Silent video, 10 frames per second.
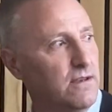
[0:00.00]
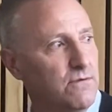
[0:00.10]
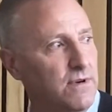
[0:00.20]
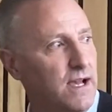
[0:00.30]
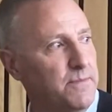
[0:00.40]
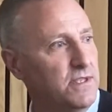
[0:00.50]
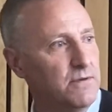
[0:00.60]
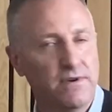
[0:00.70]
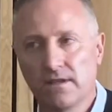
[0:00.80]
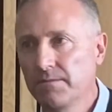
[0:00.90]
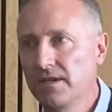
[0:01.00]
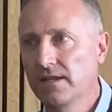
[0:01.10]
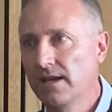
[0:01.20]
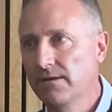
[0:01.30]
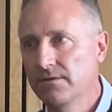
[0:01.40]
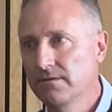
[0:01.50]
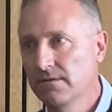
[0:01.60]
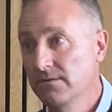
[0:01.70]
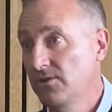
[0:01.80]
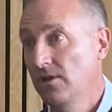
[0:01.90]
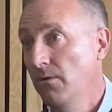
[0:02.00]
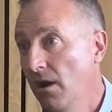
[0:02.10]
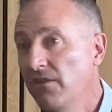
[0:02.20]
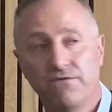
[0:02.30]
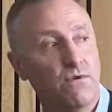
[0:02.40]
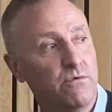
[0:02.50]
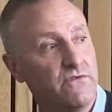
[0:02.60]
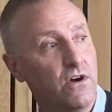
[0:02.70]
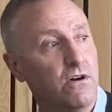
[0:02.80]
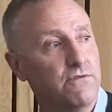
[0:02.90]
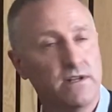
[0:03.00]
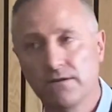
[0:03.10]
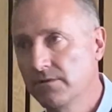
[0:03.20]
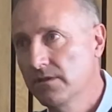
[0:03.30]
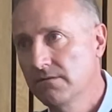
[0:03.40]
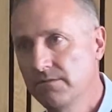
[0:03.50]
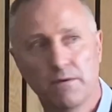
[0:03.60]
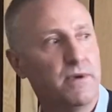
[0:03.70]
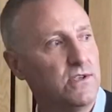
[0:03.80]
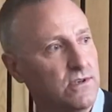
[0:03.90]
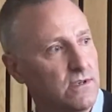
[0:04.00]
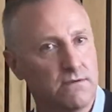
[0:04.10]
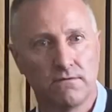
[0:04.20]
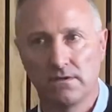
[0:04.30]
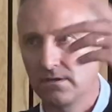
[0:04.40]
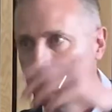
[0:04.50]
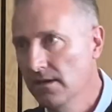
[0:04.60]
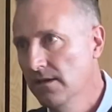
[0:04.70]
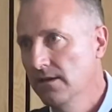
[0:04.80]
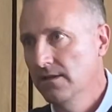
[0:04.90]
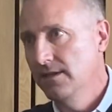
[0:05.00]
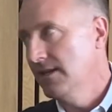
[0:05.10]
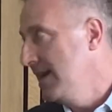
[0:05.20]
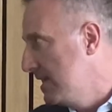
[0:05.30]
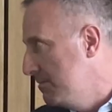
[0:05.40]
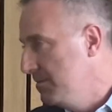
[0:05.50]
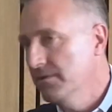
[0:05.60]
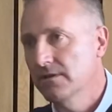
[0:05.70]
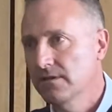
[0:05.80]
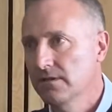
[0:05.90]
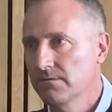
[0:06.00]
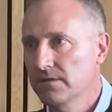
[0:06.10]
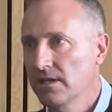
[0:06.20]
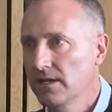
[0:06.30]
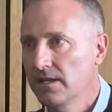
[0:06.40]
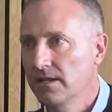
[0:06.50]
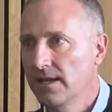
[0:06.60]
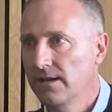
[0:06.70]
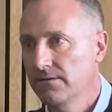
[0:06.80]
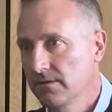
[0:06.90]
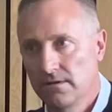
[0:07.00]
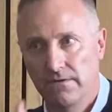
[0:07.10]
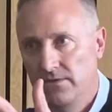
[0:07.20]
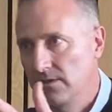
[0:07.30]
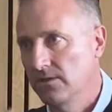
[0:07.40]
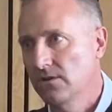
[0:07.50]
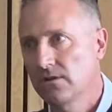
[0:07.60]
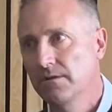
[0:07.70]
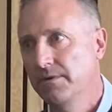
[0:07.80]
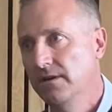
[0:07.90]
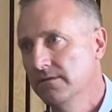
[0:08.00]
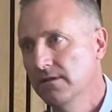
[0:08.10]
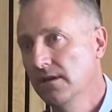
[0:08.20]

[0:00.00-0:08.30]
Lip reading: we're happy to bring them here now and show off what we've got, really, with the pitches, with the academy building that we're sitting in now, and obviously the soccer bot